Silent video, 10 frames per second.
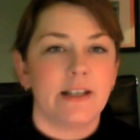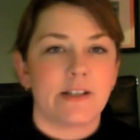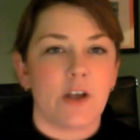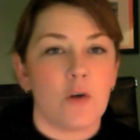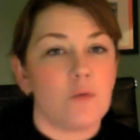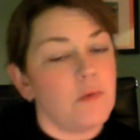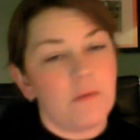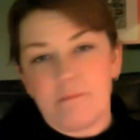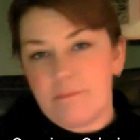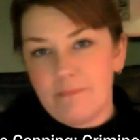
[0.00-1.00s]
So,
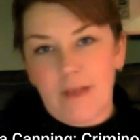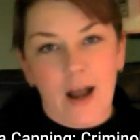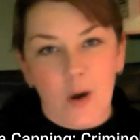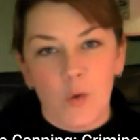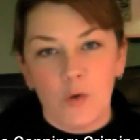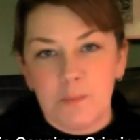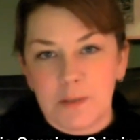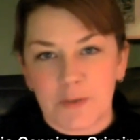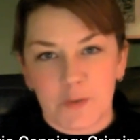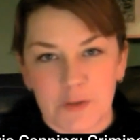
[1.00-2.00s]
a whole
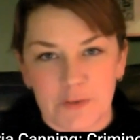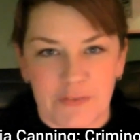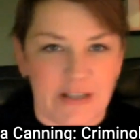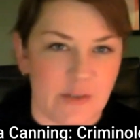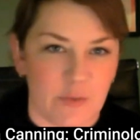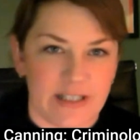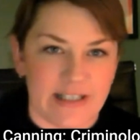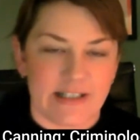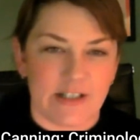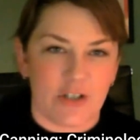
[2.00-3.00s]
plethora of things
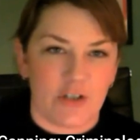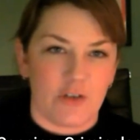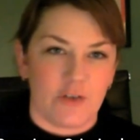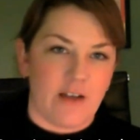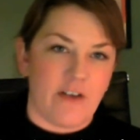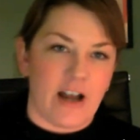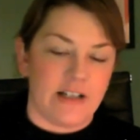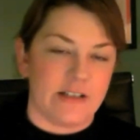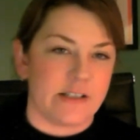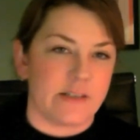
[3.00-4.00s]
related to
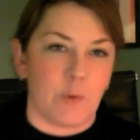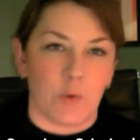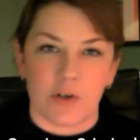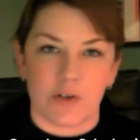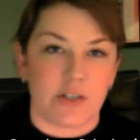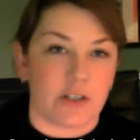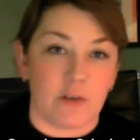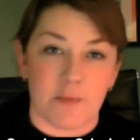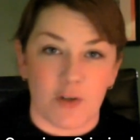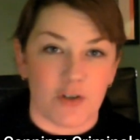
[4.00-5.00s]
violence, borders, and
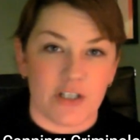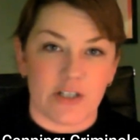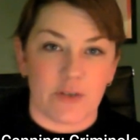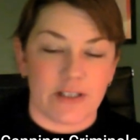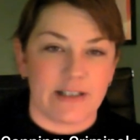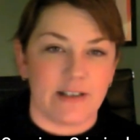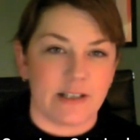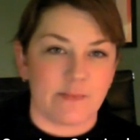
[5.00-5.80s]
criminologies really is